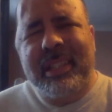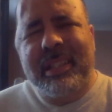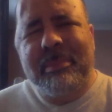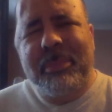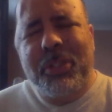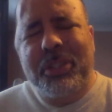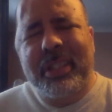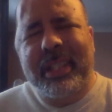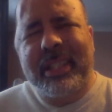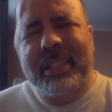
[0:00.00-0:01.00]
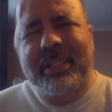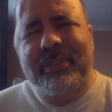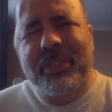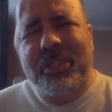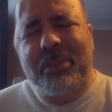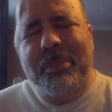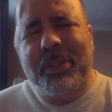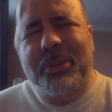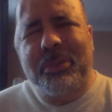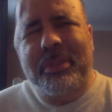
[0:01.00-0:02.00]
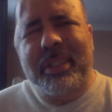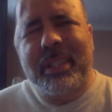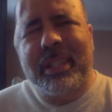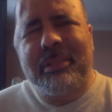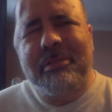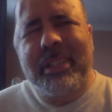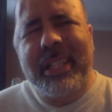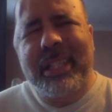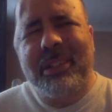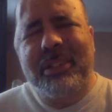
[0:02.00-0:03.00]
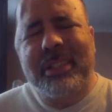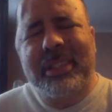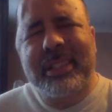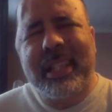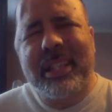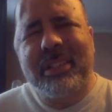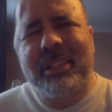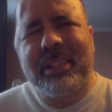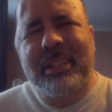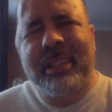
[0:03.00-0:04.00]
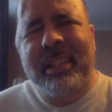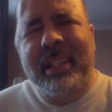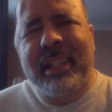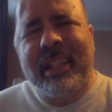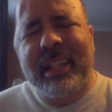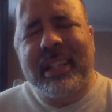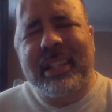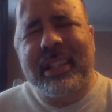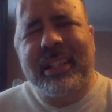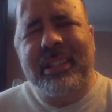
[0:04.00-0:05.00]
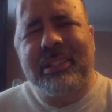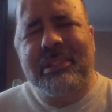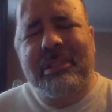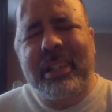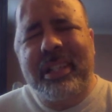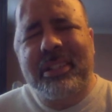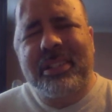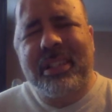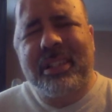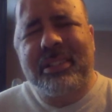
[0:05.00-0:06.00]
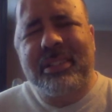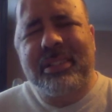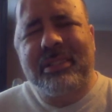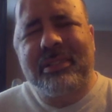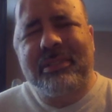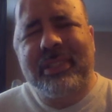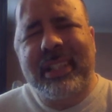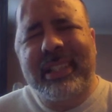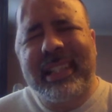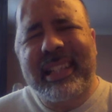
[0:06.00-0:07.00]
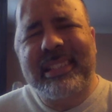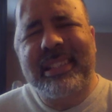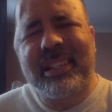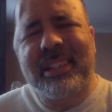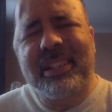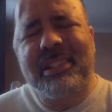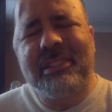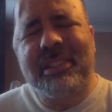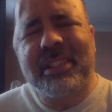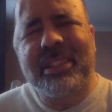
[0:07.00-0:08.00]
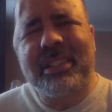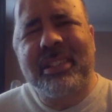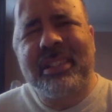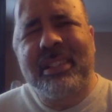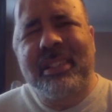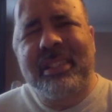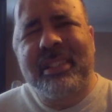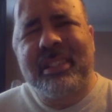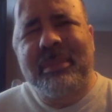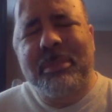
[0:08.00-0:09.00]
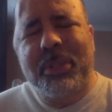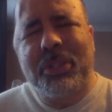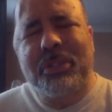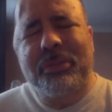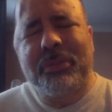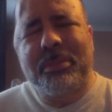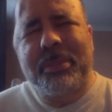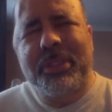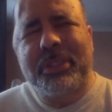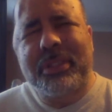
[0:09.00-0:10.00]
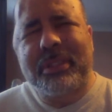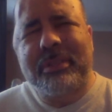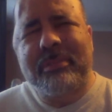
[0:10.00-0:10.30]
their music is phenomenal, and I really don't understand how they can create such fantastic lyrics, beautiful music.